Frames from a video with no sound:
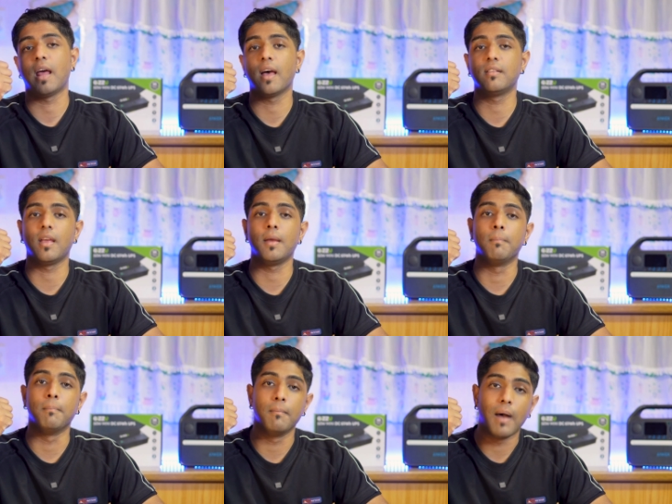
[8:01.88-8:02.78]
has
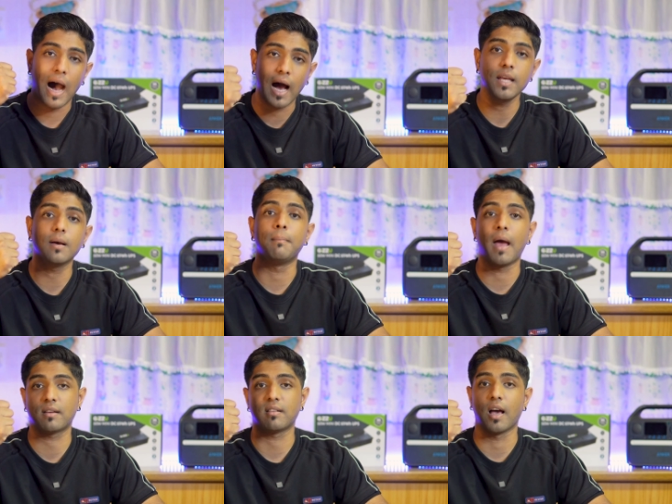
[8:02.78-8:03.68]
a higher
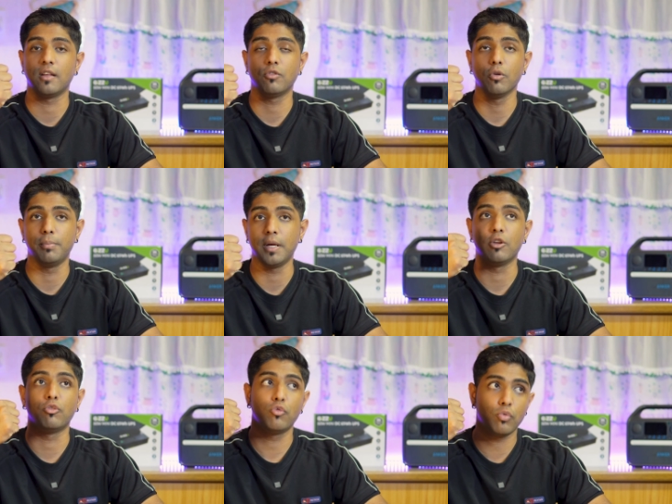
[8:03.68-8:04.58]
max ISO
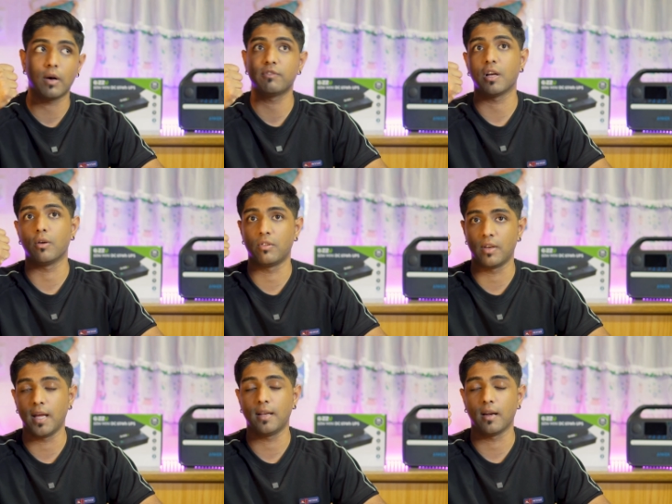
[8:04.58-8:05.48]
being
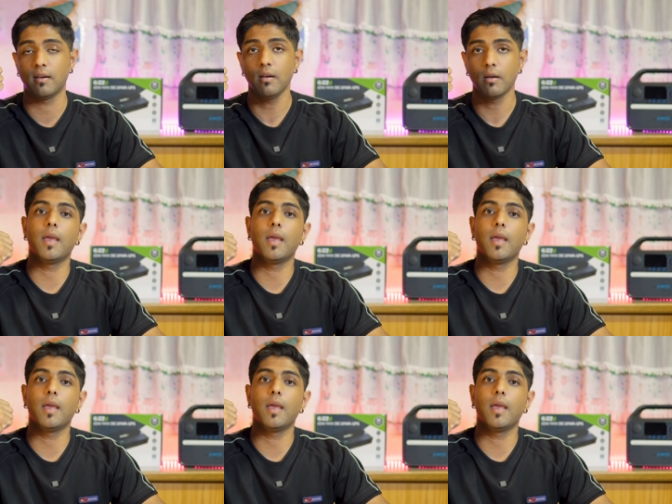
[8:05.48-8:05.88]
12,800.